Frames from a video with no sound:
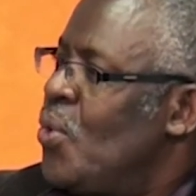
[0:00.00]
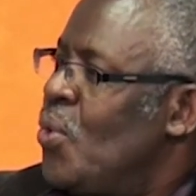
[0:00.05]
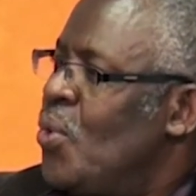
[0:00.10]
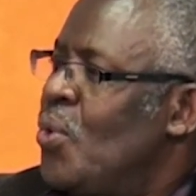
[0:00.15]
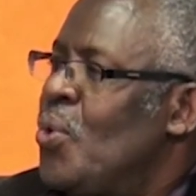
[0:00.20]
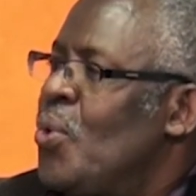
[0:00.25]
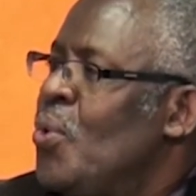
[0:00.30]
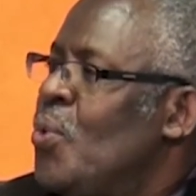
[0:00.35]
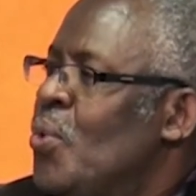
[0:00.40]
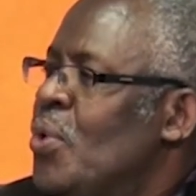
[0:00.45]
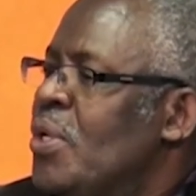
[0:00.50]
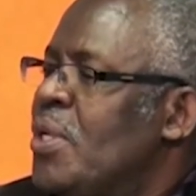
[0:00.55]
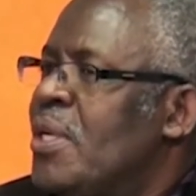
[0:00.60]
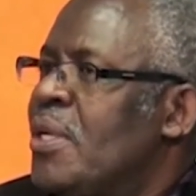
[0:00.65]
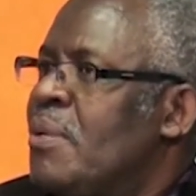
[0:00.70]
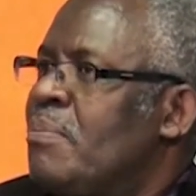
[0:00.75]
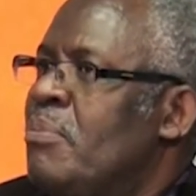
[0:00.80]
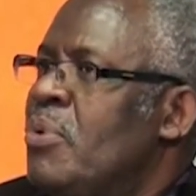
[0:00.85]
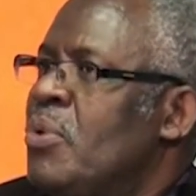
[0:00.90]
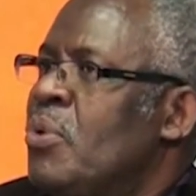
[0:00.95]

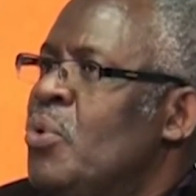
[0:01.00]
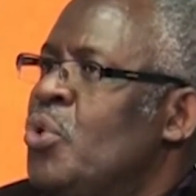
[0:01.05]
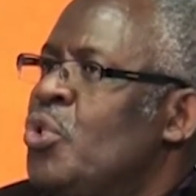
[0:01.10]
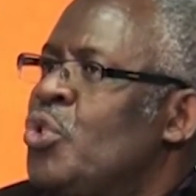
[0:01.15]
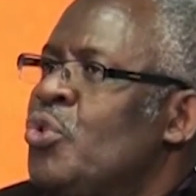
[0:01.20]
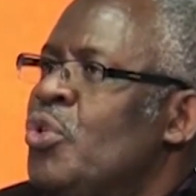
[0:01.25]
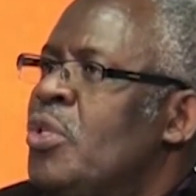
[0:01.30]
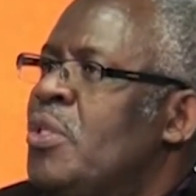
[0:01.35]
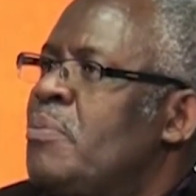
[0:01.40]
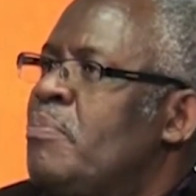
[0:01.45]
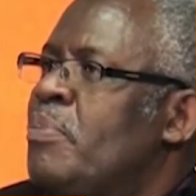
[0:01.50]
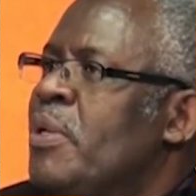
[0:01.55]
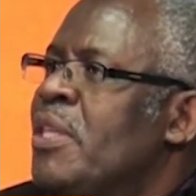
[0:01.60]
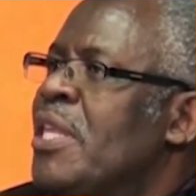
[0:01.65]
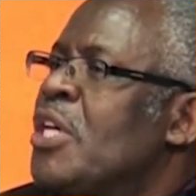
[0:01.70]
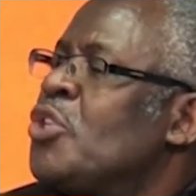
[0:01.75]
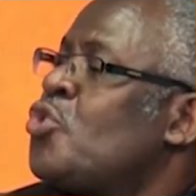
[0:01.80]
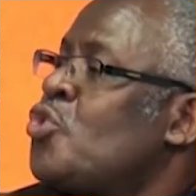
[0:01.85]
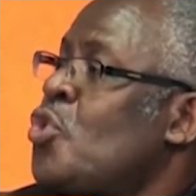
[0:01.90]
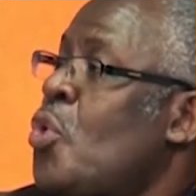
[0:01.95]
who should be
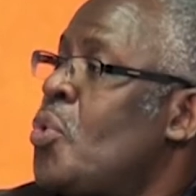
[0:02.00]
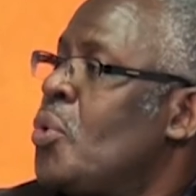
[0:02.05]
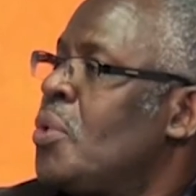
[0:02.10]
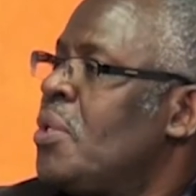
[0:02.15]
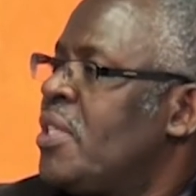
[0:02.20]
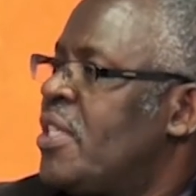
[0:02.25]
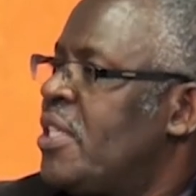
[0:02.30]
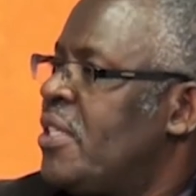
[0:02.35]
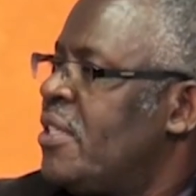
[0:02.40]
the salt